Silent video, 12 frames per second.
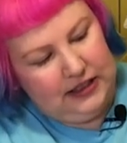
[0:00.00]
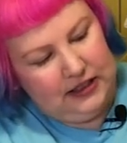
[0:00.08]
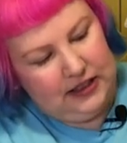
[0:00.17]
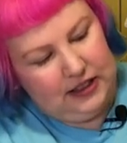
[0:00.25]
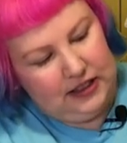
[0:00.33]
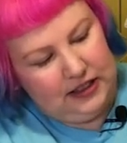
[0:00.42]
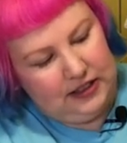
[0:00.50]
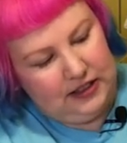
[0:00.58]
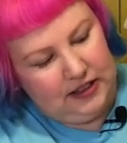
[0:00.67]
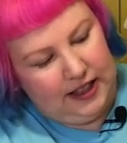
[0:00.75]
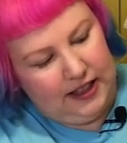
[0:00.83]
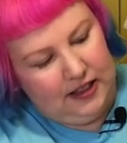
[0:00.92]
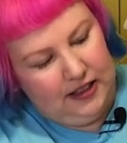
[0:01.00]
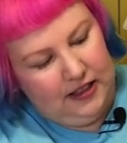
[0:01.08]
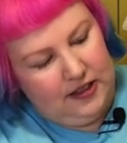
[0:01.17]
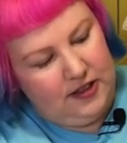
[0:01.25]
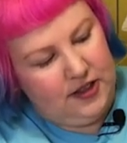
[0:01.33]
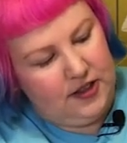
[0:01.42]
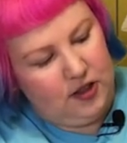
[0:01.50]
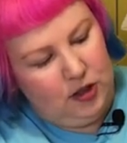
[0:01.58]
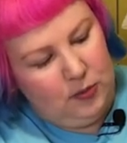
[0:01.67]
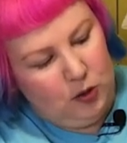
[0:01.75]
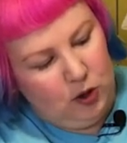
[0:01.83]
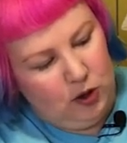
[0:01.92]
the like disco
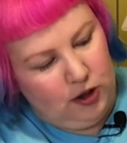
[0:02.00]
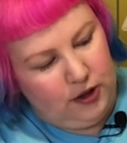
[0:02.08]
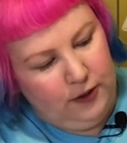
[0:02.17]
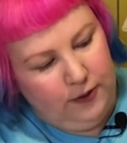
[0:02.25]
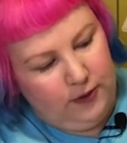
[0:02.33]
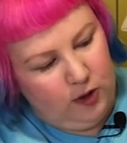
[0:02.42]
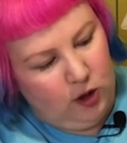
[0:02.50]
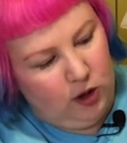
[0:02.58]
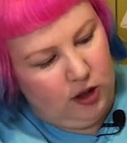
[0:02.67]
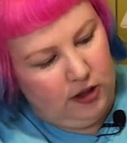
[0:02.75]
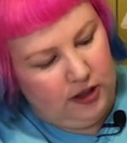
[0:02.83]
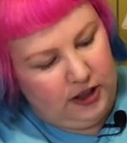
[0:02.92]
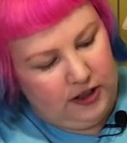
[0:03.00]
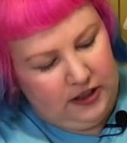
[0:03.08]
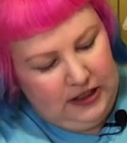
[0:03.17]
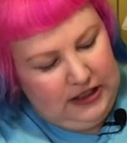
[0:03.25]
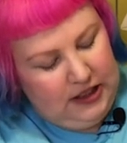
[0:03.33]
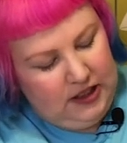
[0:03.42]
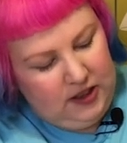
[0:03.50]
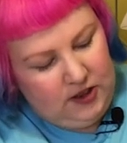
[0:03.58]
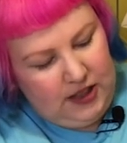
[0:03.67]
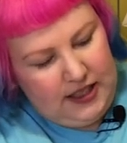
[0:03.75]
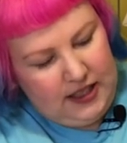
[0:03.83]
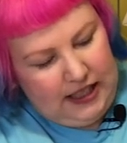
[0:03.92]
ball on the floor and all
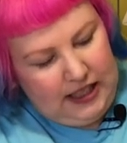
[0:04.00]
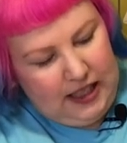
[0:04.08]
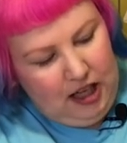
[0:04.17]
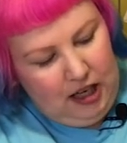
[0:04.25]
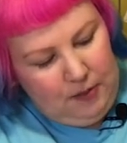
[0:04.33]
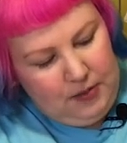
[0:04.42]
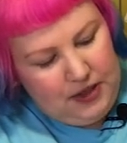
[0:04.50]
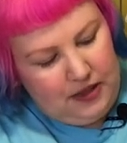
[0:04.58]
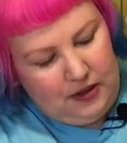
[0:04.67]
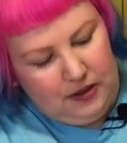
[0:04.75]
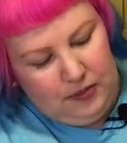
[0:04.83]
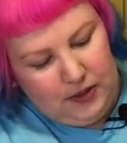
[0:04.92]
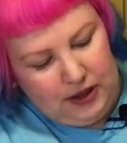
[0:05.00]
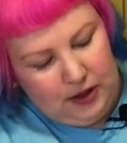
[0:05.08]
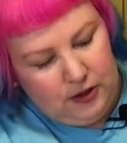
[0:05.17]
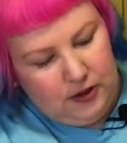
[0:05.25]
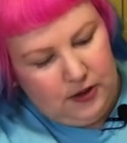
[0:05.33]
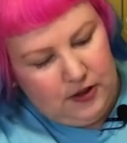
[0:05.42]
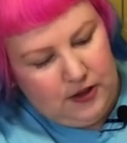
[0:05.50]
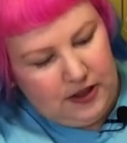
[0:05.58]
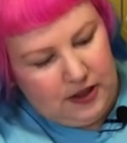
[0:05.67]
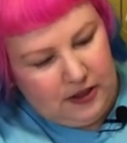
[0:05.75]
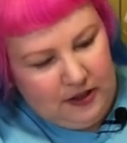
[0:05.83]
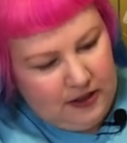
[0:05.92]
these like cups and balloons
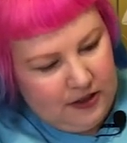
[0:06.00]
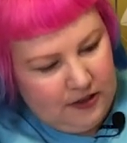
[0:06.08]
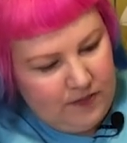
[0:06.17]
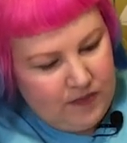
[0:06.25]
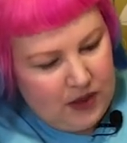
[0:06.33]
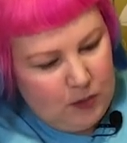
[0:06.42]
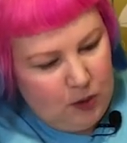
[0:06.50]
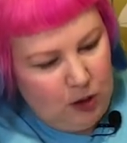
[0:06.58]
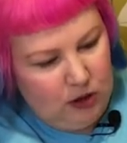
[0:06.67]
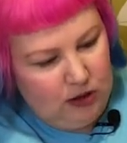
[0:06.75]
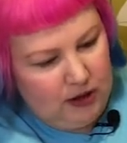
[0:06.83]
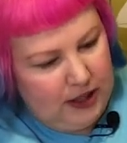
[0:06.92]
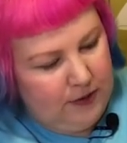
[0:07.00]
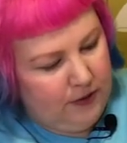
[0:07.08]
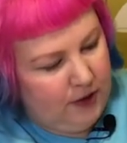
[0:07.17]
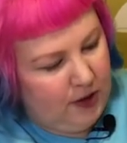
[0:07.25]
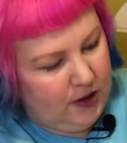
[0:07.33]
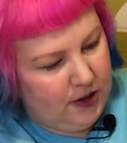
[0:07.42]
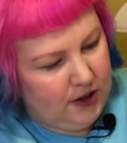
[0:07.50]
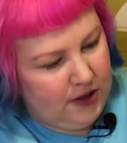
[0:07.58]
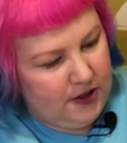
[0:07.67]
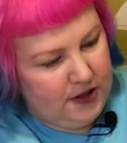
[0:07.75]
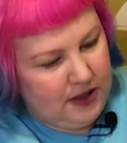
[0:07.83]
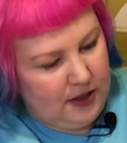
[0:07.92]
and Polaroid
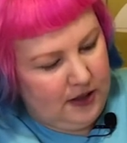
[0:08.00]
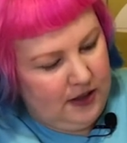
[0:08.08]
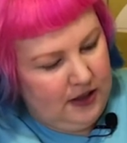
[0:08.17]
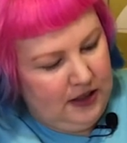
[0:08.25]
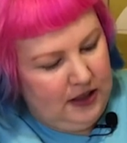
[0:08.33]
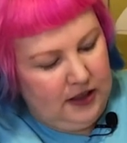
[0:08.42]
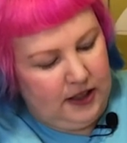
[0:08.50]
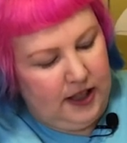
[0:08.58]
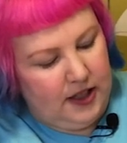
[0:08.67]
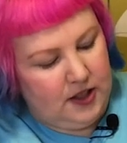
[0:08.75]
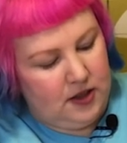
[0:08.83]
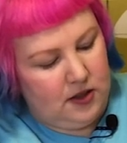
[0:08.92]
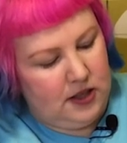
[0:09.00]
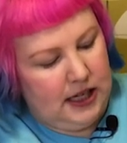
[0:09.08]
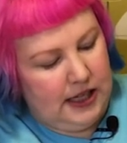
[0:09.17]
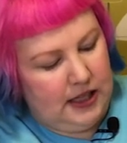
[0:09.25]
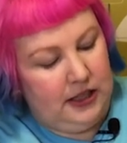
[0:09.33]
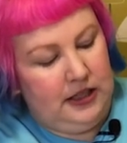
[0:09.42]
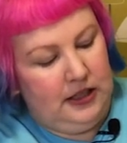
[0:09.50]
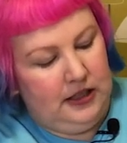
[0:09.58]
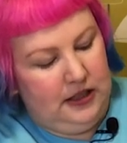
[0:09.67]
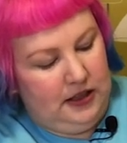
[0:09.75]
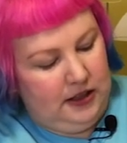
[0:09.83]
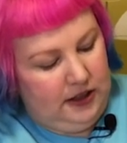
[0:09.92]
photos and yeah, it just looks like
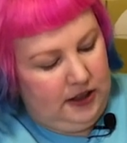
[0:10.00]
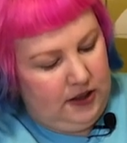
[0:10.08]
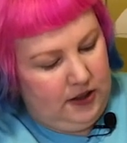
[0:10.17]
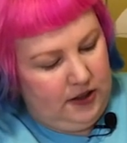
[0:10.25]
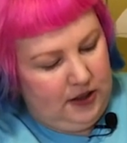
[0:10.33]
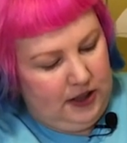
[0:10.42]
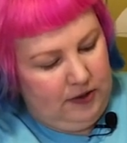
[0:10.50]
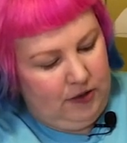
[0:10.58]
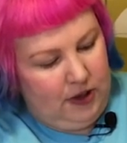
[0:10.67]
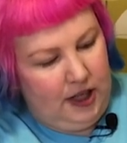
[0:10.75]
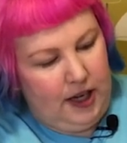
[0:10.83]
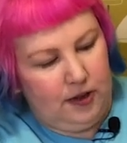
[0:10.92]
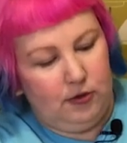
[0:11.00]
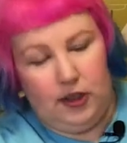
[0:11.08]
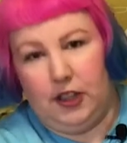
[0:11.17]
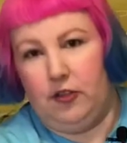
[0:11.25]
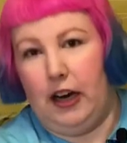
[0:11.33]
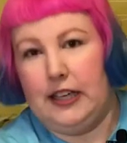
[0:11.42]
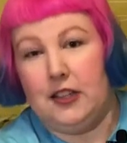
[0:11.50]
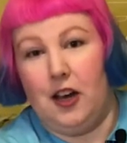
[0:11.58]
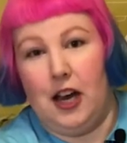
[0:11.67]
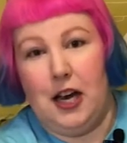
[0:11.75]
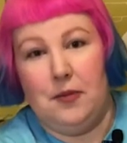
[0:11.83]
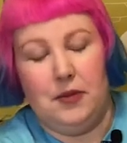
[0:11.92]
you know everyone had a really great
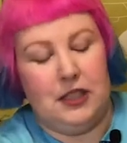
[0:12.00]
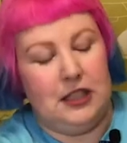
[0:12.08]
time